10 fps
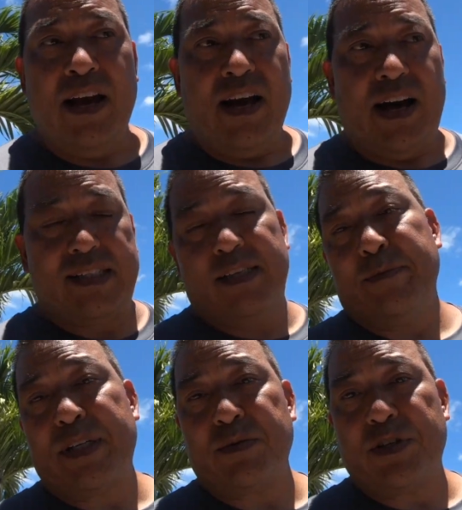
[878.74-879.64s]
I still
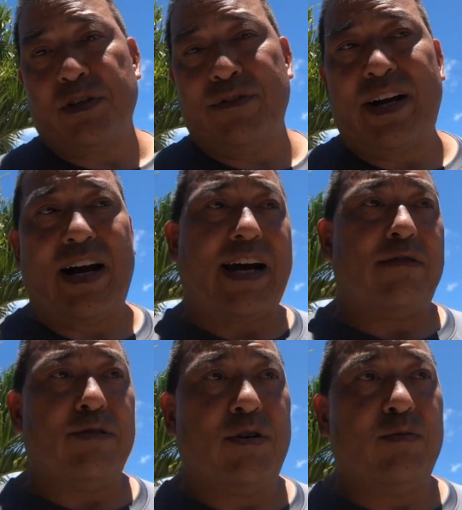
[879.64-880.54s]
may switch it over. I
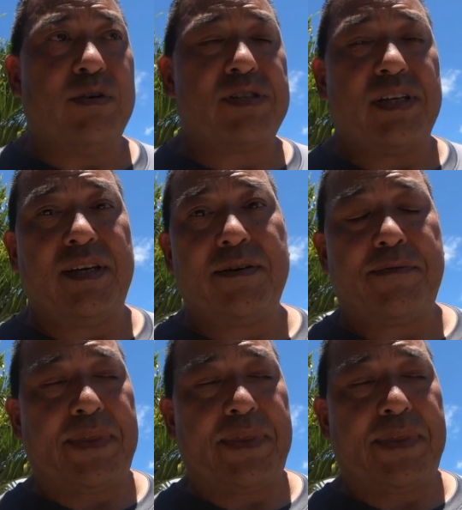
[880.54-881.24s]
don't know. We'll see.